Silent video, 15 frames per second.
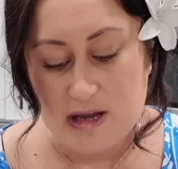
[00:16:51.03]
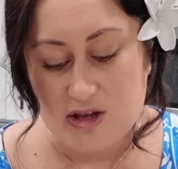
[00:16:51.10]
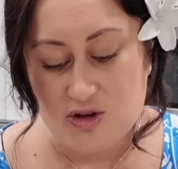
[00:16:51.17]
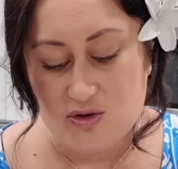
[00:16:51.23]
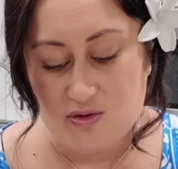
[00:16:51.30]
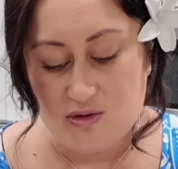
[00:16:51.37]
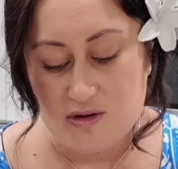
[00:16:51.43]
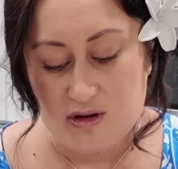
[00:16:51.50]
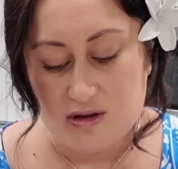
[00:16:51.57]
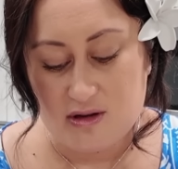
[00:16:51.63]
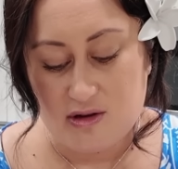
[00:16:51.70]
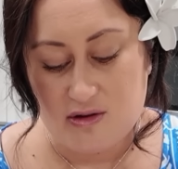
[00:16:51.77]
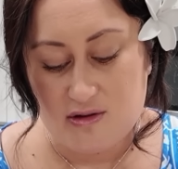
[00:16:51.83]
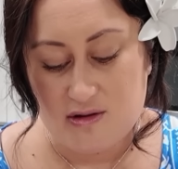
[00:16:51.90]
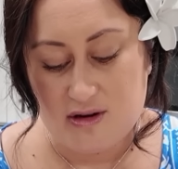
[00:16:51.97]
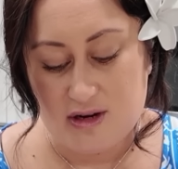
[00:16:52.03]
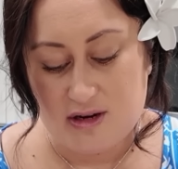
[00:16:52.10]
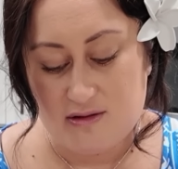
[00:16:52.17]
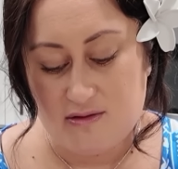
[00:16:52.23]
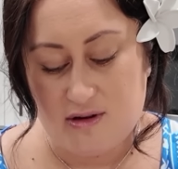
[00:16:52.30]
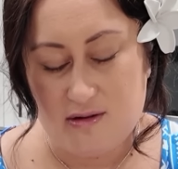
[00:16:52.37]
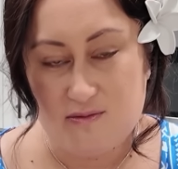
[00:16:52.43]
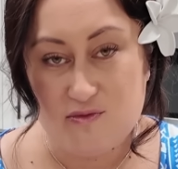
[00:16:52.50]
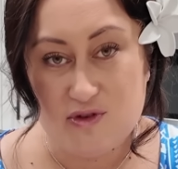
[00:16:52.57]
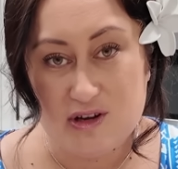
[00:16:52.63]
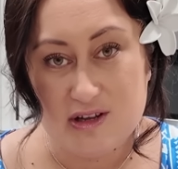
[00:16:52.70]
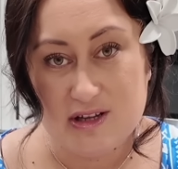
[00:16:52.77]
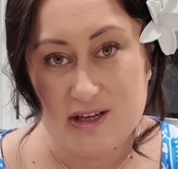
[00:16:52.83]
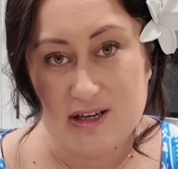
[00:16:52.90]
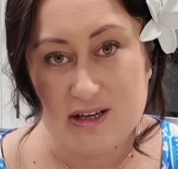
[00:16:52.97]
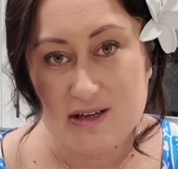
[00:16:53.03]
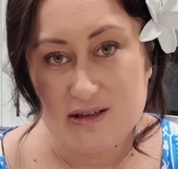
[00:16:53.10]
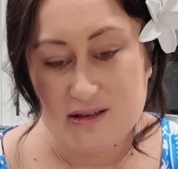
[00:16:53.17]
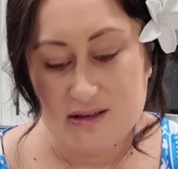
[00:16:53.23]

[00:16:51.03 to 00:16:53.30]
your coconut cream really,